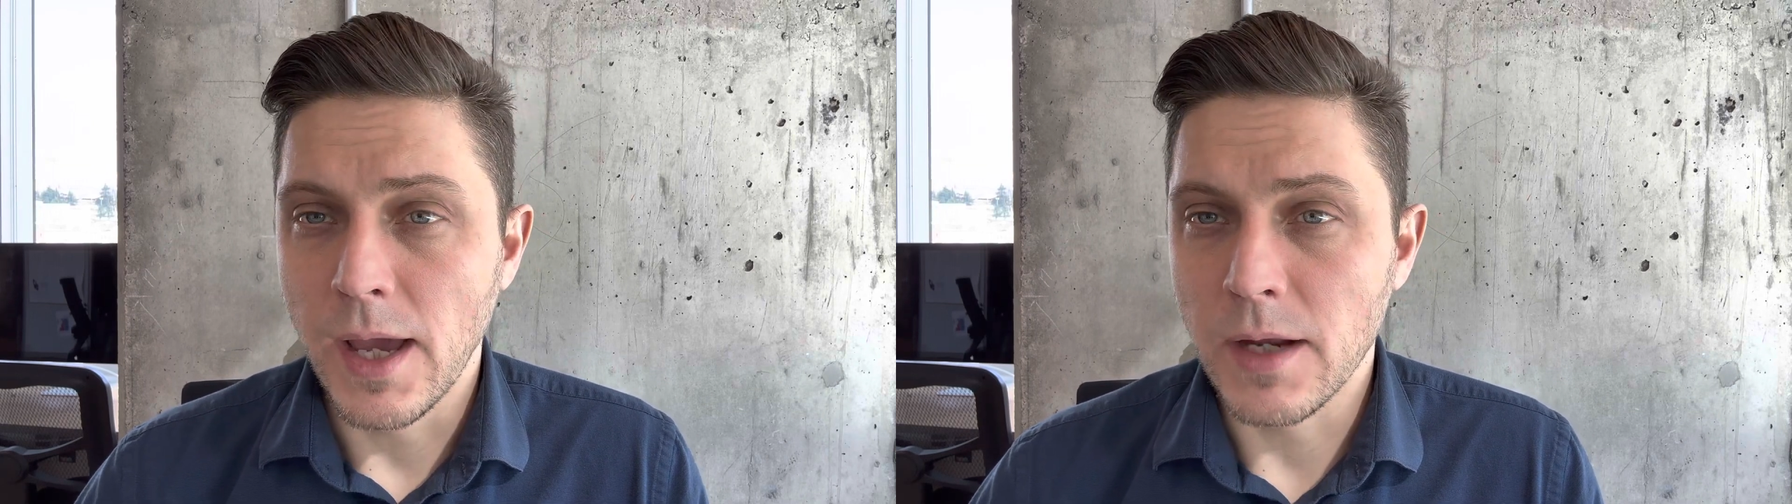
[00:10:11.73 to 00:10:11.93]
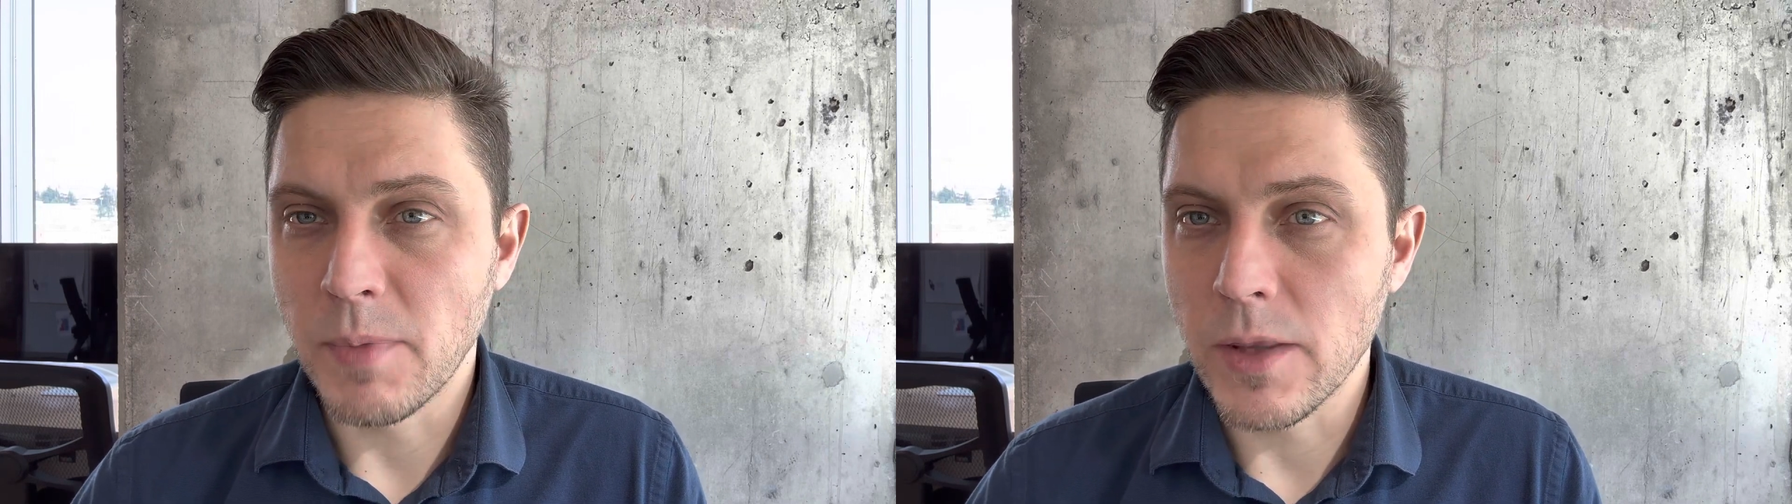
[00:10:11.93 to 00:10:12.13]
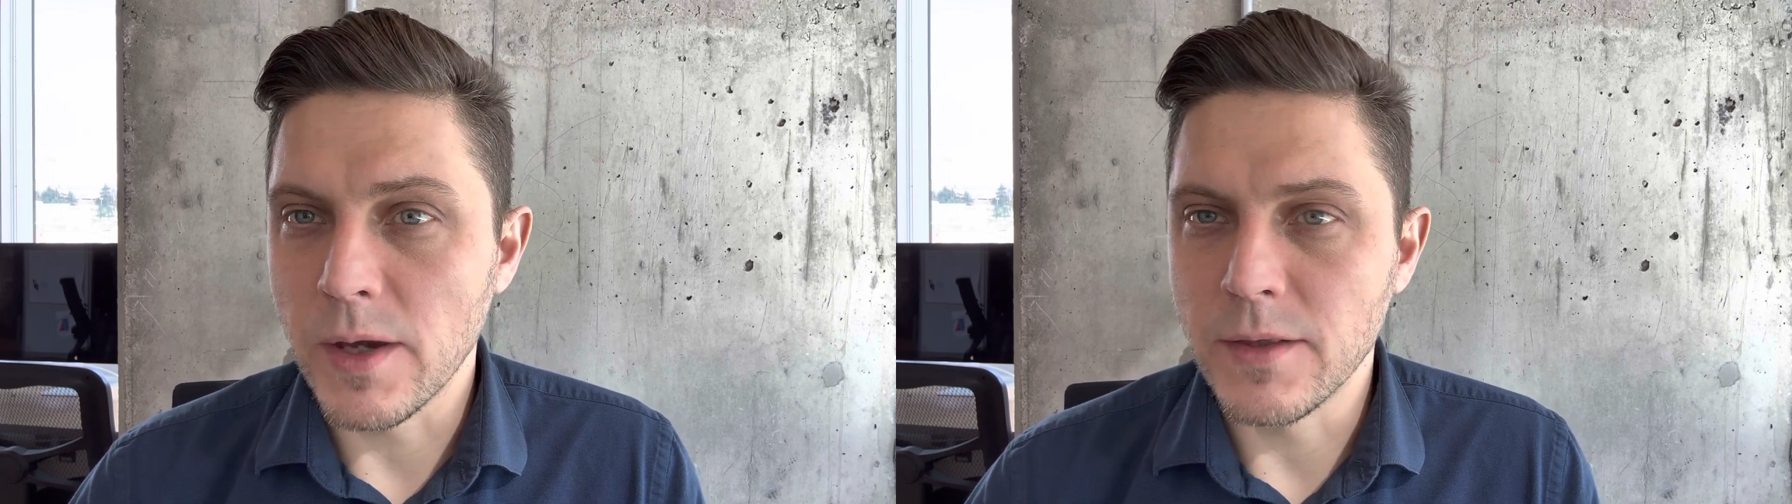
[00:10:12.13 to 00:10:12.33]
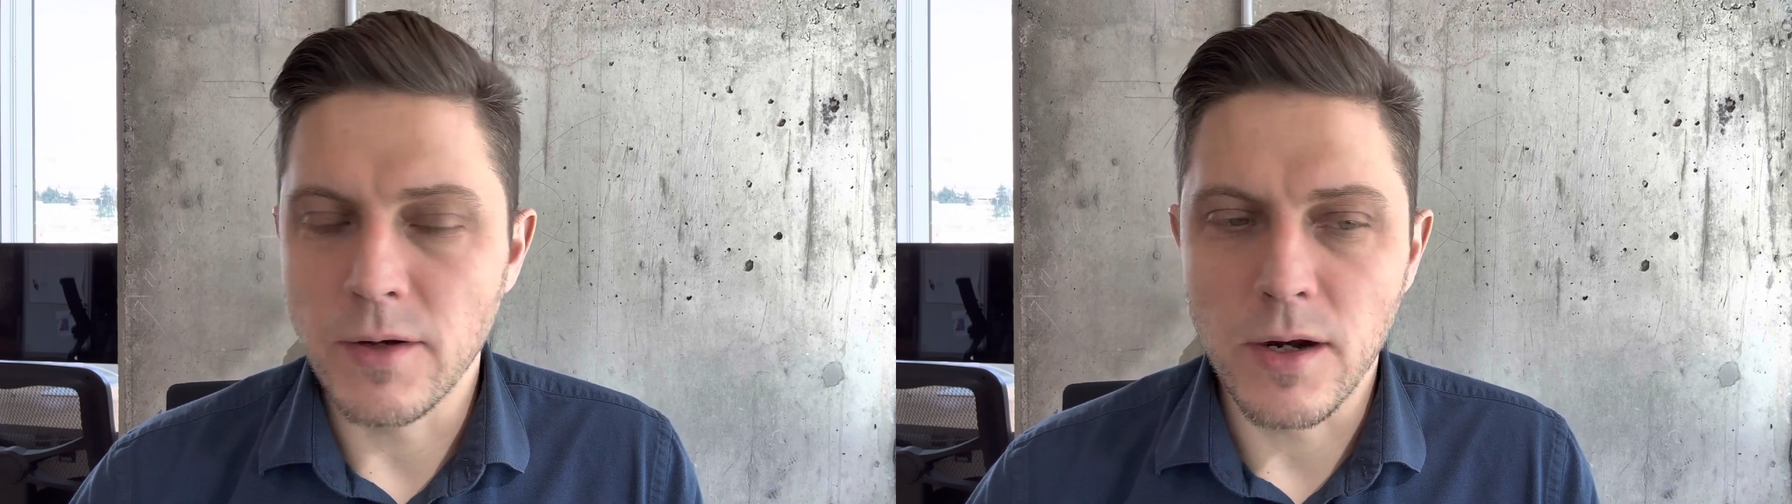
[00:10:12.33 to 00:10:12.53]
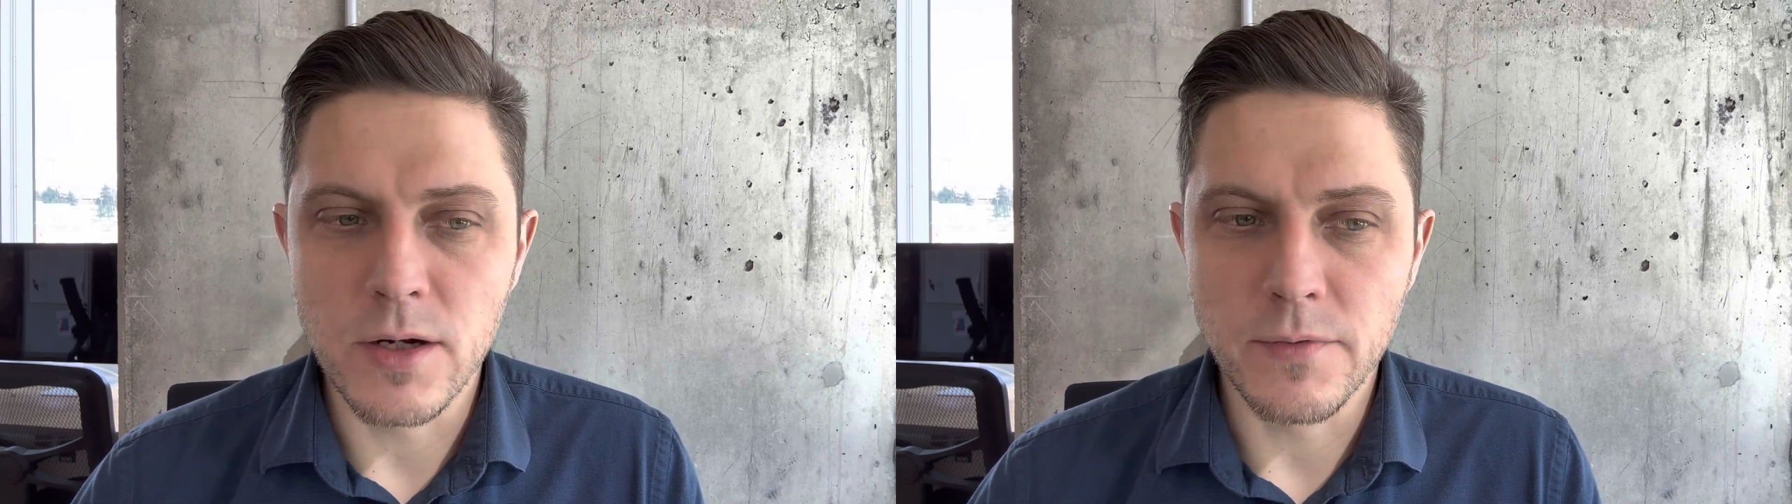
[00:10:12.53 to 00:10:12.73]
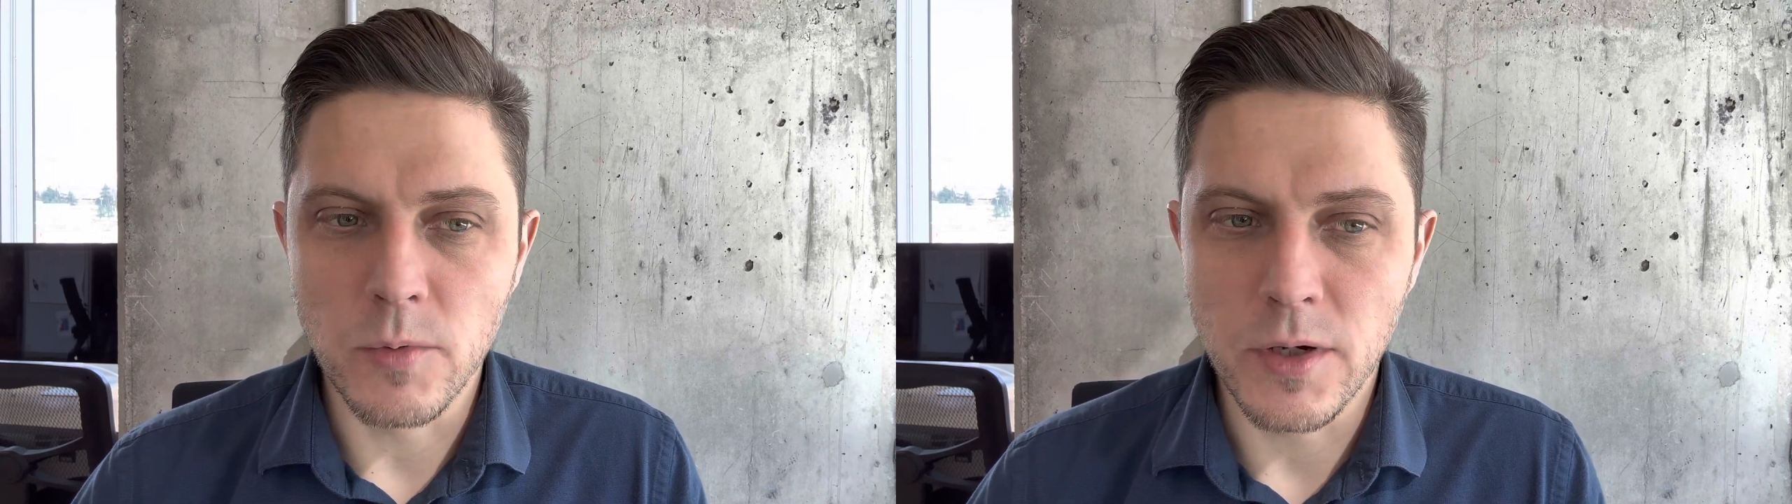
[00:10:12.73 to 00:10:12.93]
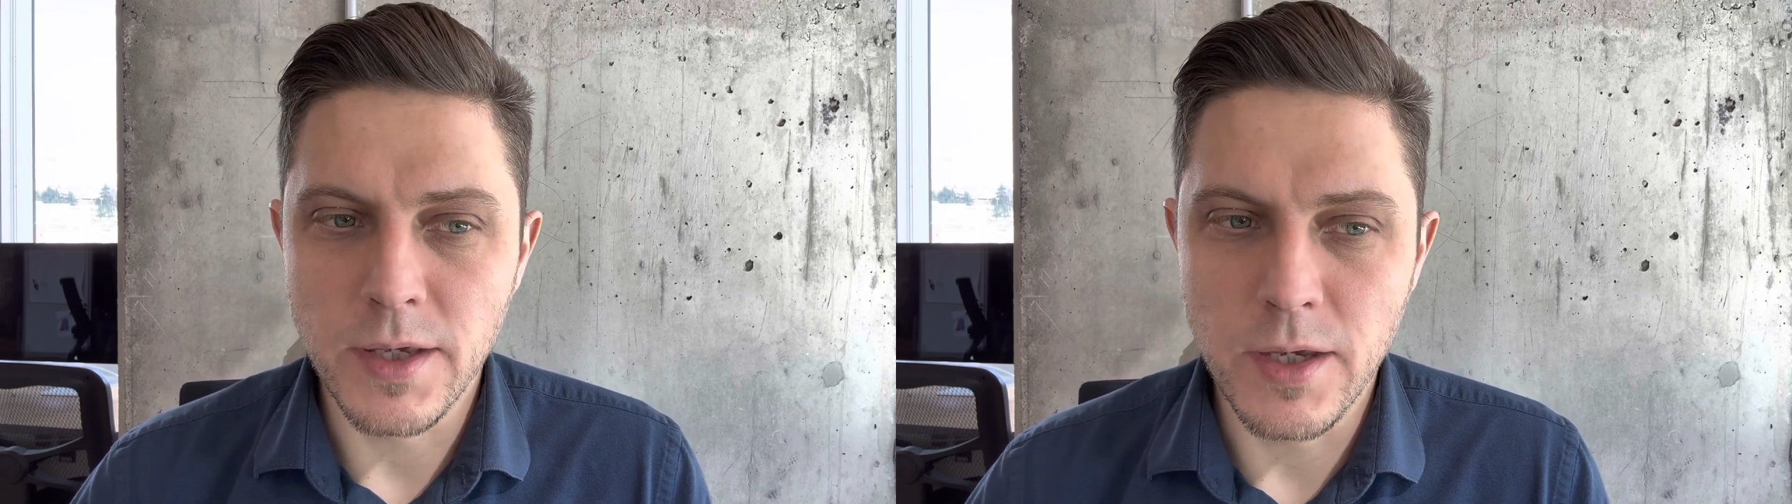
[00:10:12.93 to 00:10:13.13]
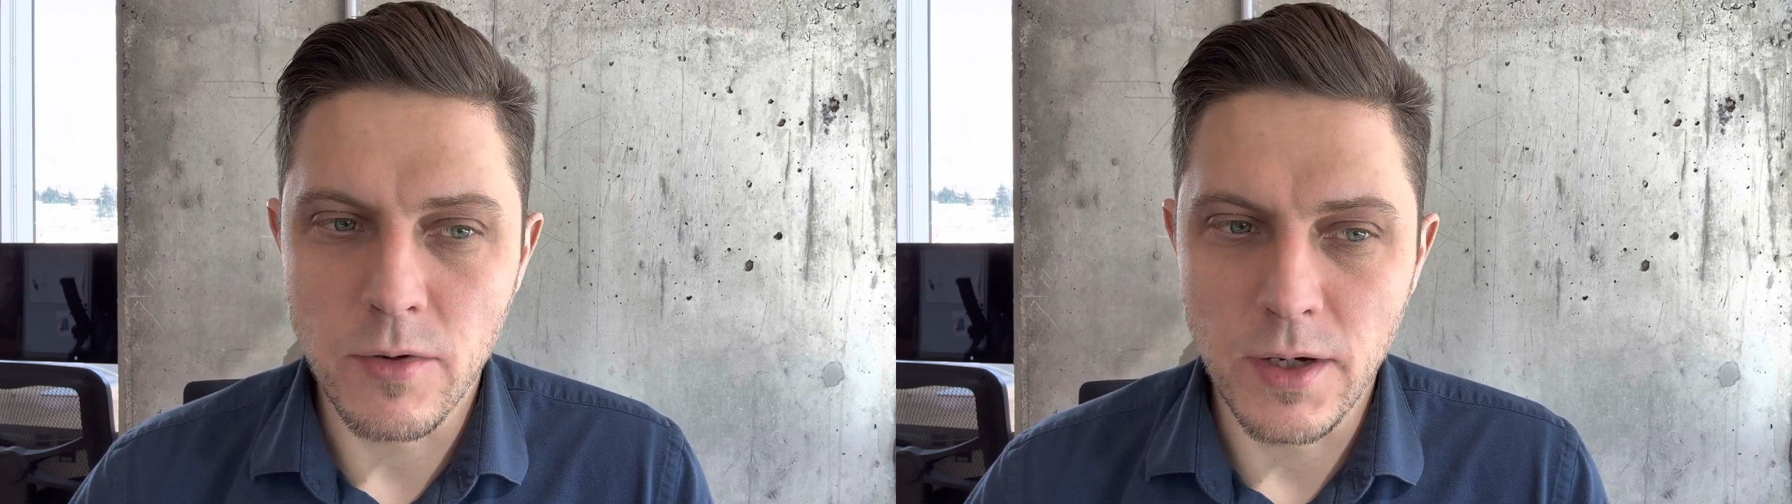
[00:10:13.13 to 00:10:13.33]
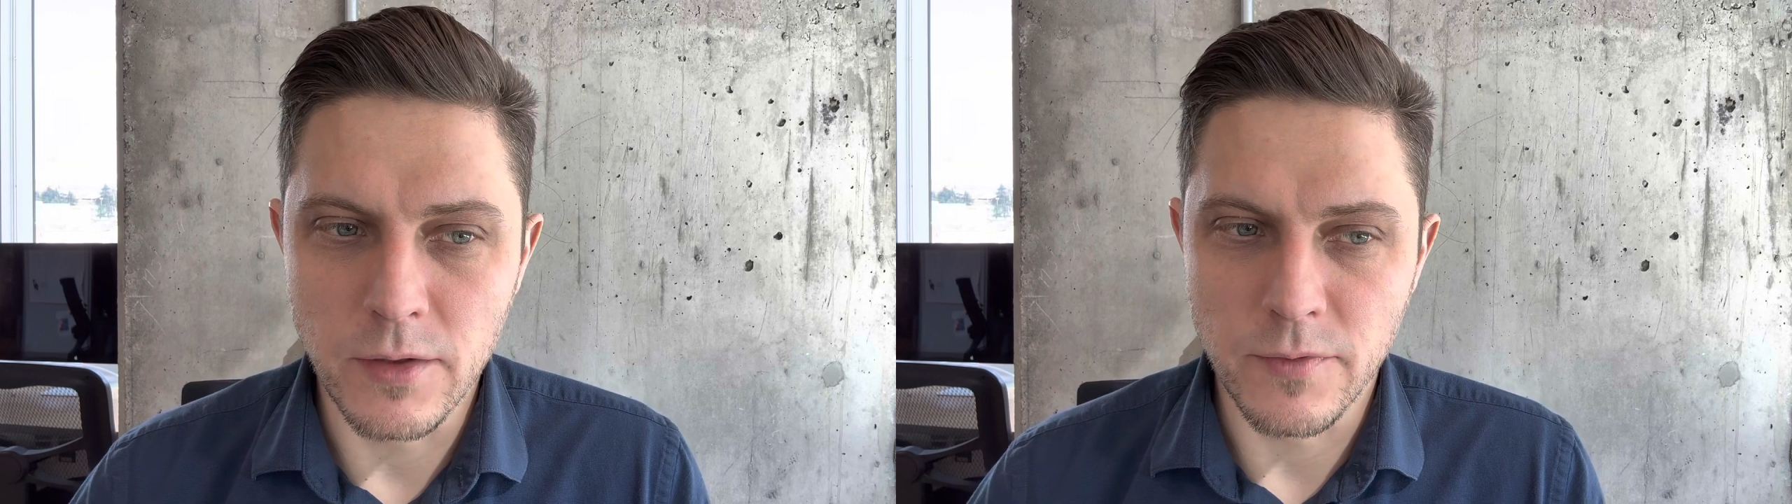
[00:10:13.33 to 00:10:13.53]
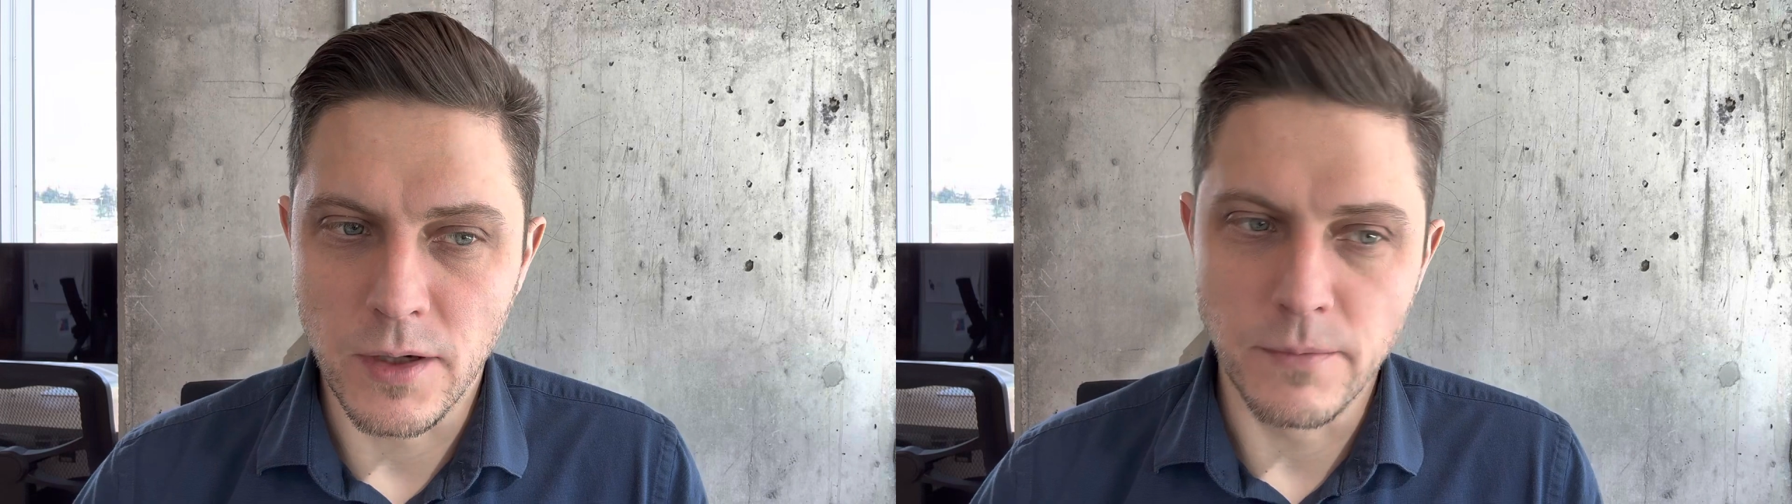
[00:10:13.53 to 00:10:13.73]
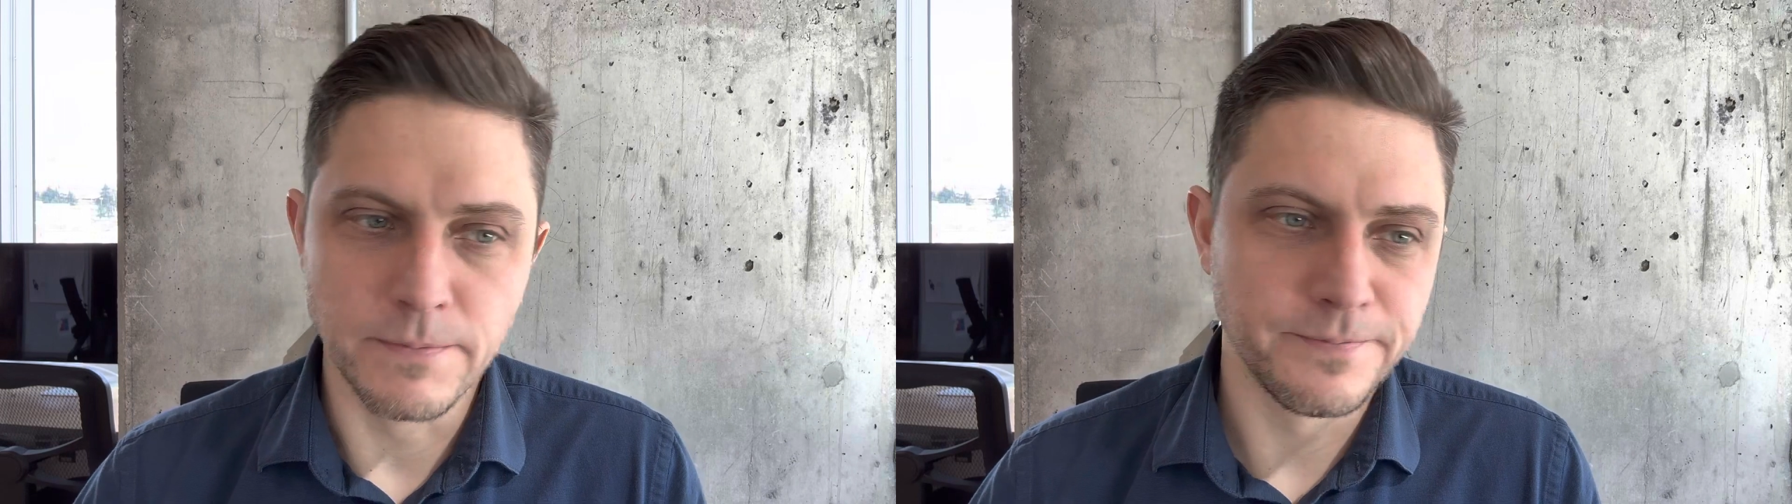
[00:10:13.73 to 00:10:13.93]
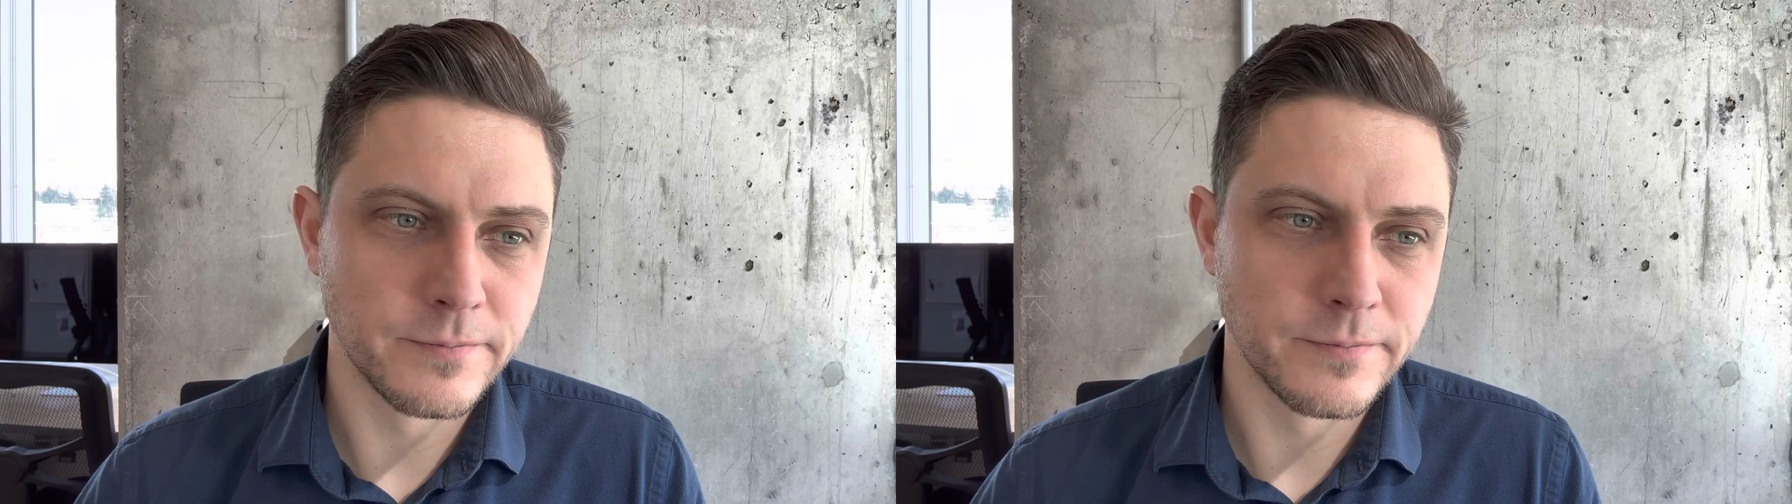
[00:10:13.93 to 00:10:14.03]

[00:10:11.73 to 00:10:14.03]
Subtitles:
And by the way, the narrative that we're hearing from